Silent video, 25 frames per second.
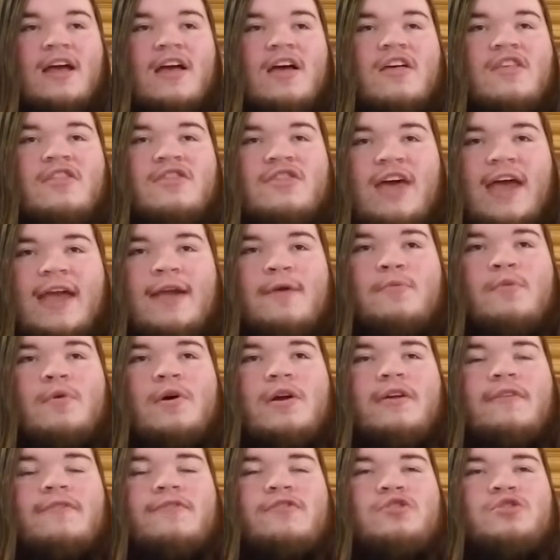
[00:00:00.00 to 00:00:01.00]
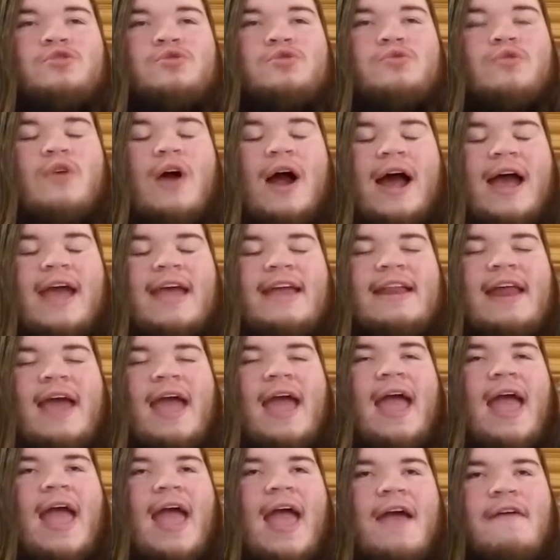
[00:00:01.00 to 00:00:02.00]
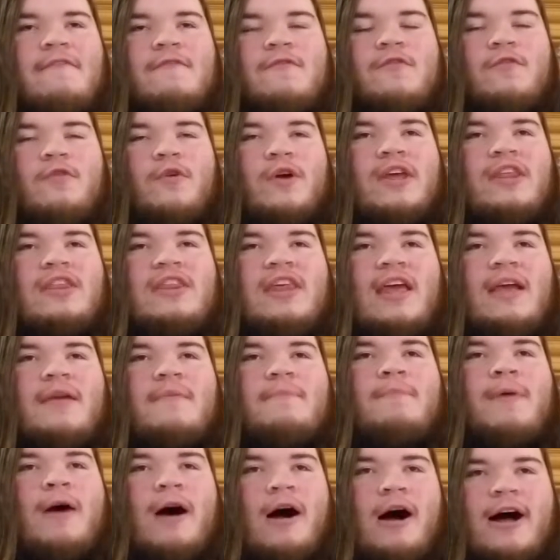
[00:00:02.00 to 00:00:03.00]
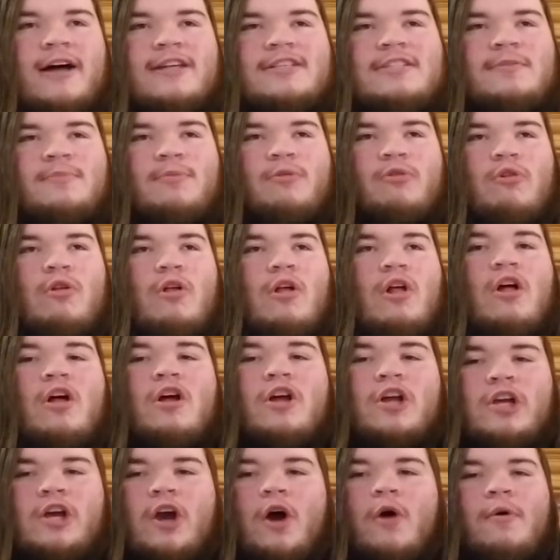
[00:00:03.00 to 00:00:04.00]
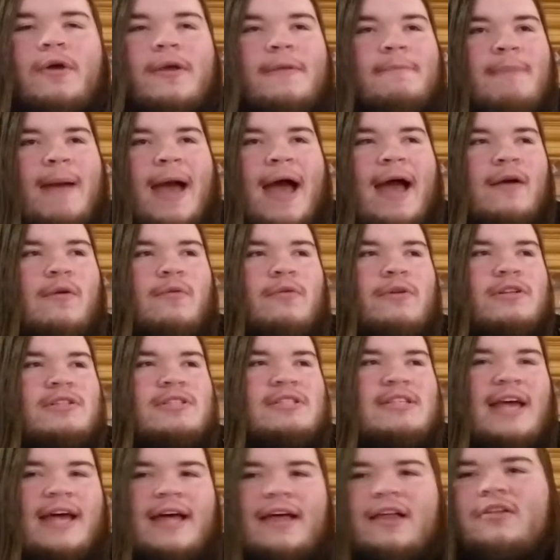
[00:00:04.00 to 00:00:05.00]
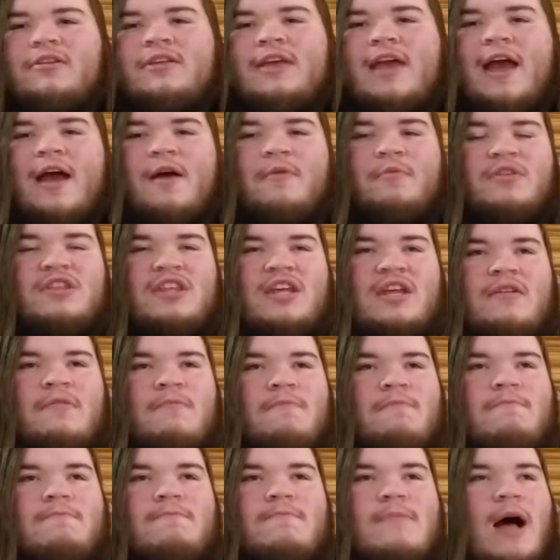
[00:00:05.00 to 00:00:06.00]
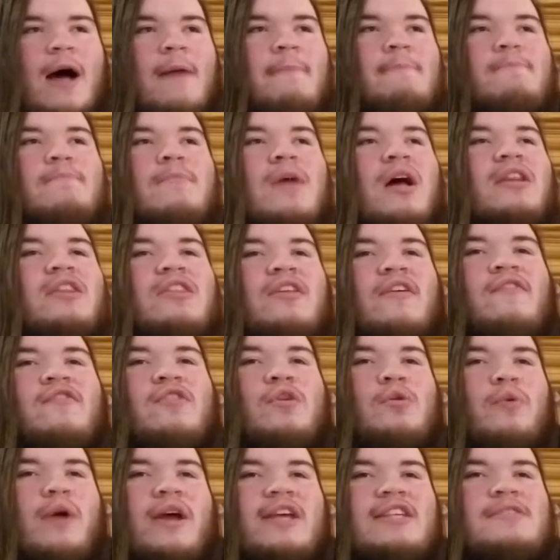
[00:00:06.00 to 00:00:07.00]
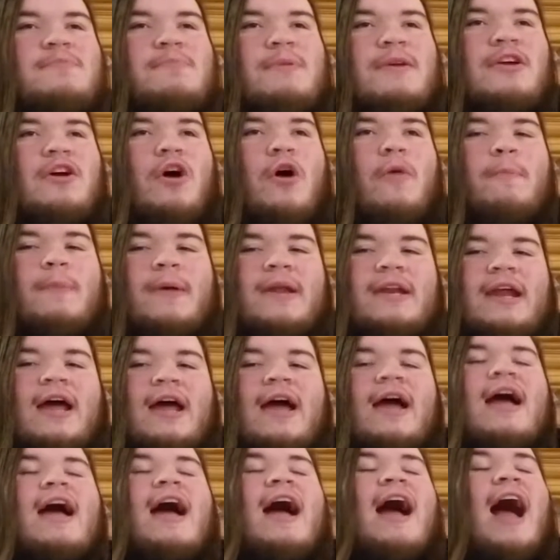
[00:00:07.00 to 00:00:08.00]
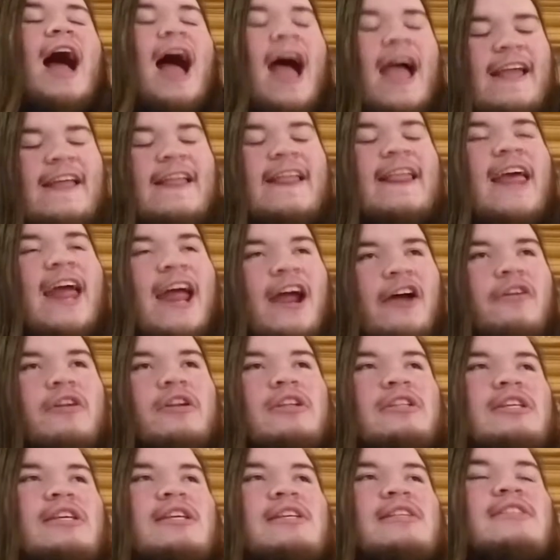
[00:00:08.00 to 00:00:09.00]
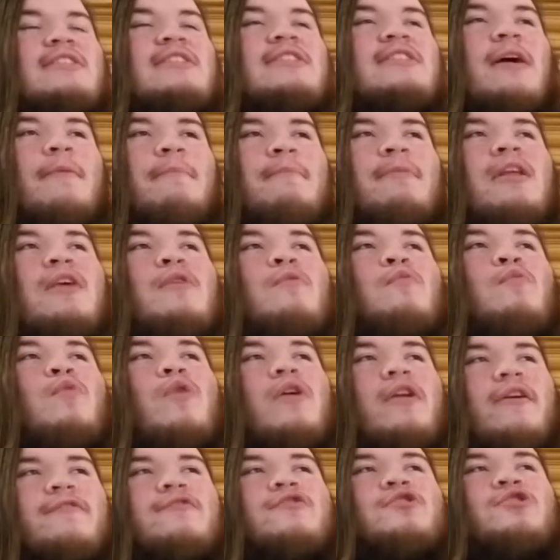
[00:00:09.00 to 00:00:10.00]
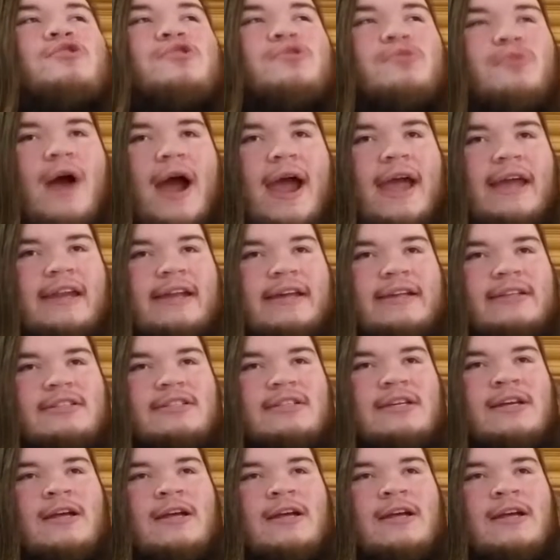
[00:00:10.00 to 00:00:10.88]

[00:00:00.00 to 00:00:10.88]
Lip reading: They would have tried everything possible. Going backwards, hell yeah. Within a month of the race being open, I guarantee somebody would have tried it.